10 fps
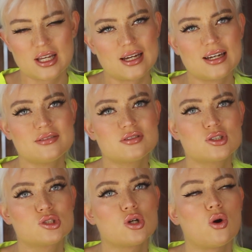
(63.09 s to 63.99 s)
Like I have
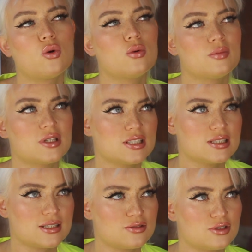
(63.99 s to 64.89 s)
so many
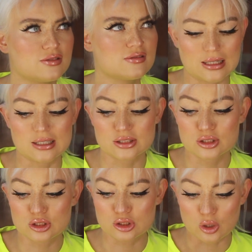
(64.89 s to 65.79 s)
dandruffs and they're
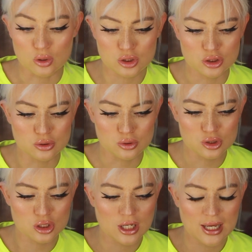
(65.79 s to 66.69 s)
so
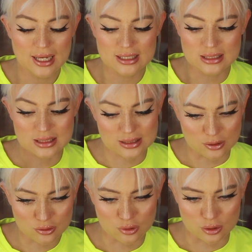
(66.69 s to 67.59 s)
huge and
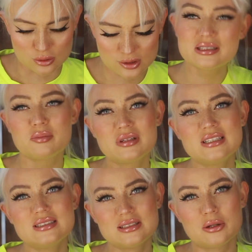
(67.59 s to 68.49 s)
so gross, so
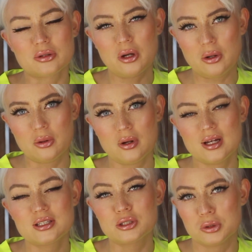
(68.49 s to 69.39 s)
please don't go
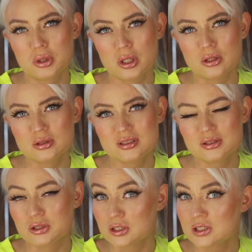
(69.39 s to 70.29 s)
too close
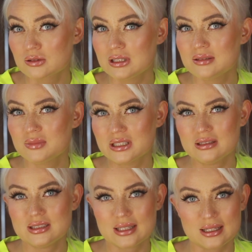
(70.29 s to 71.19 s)
to your screen
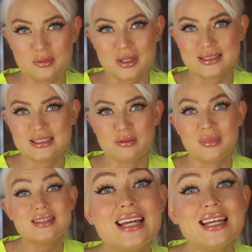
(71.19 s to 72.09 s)
because then you might see
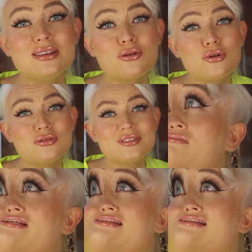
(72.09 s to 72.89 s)
my dandruffs.